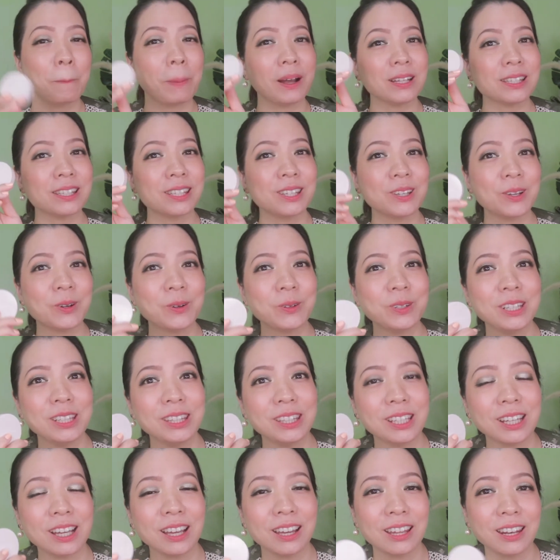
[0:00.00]
But the only
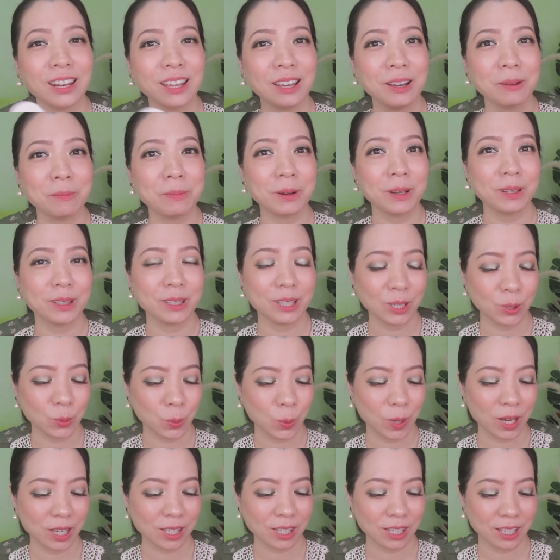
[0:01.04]
thing I like about
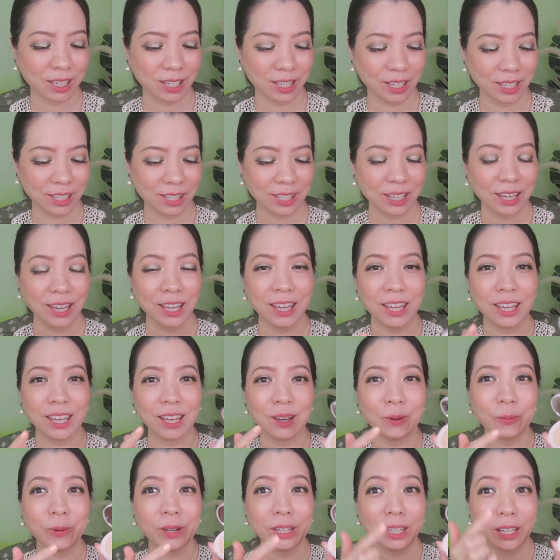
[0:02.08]
this wax is,
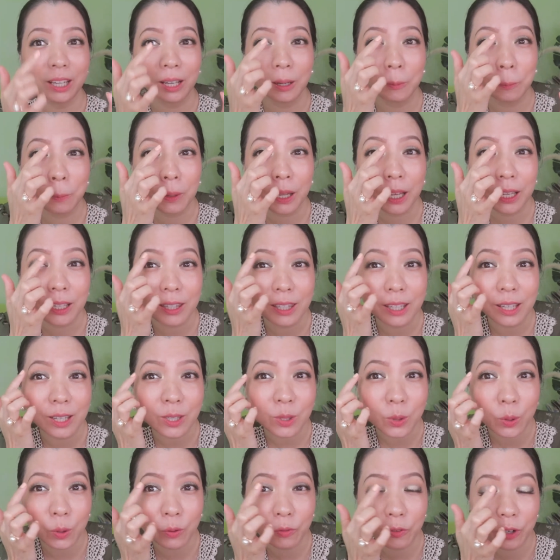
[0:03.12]
when I apply
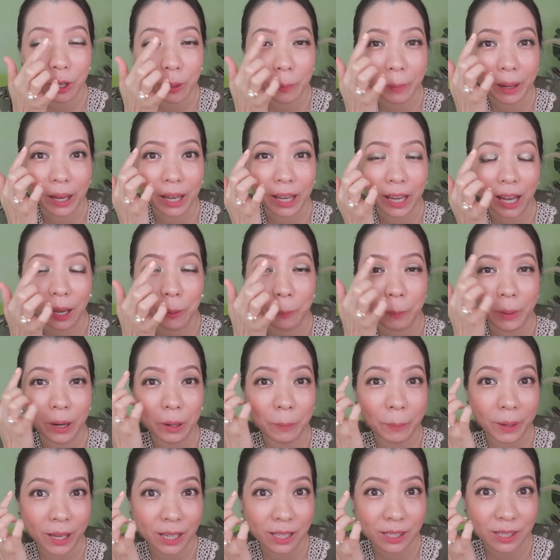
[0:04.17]
this over my
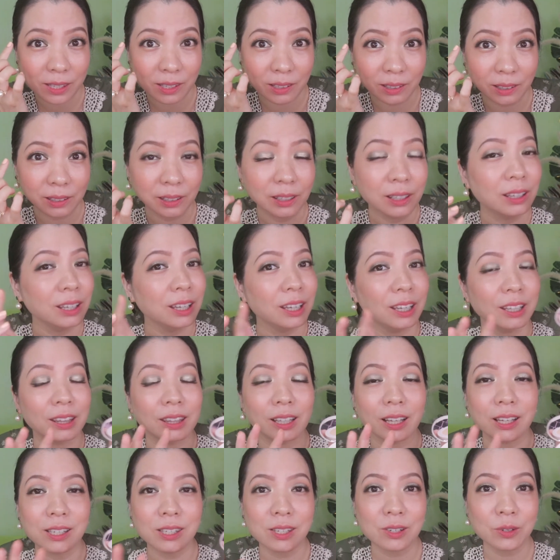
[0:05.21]
eyebrow pencil,
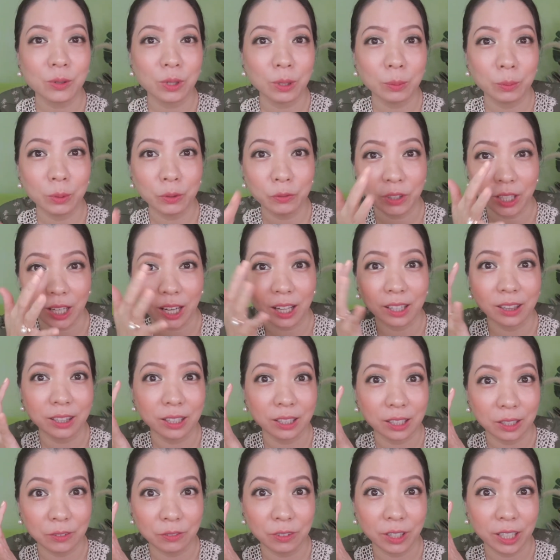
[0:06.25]
it doesn't remove the
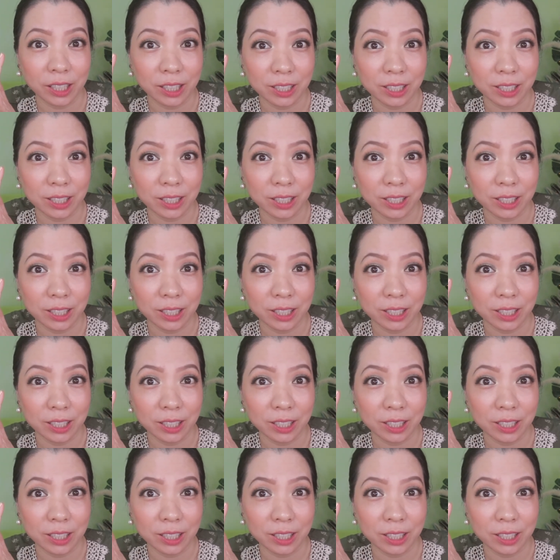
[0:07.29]
underneath